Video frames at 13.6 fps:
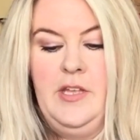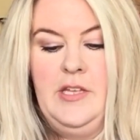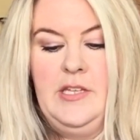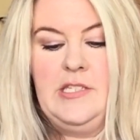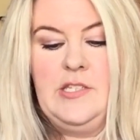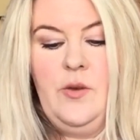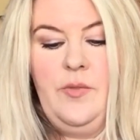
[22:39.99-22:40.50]

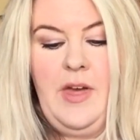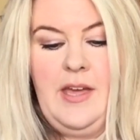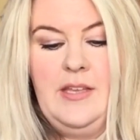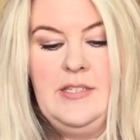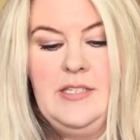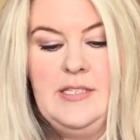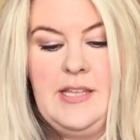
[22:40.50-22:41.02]
So that
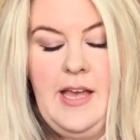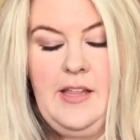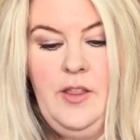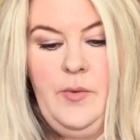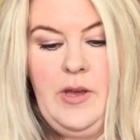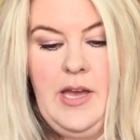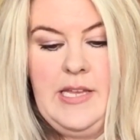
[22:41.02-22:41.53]
is exactly
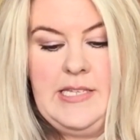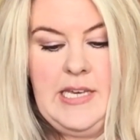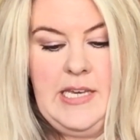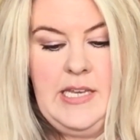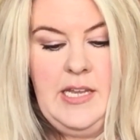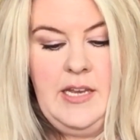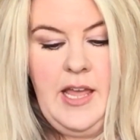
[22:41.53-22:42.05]
what I
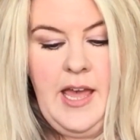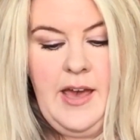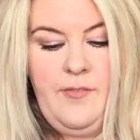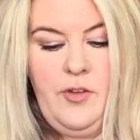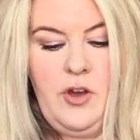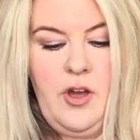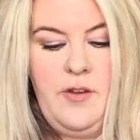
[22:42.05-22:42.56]
did. And I
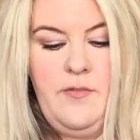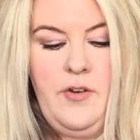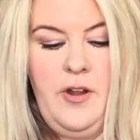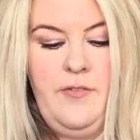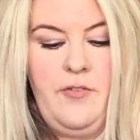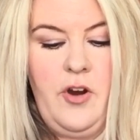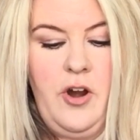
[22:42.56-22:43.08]
haven't gotten very
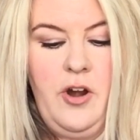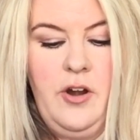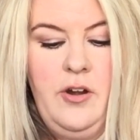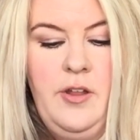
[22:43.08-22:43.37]
far.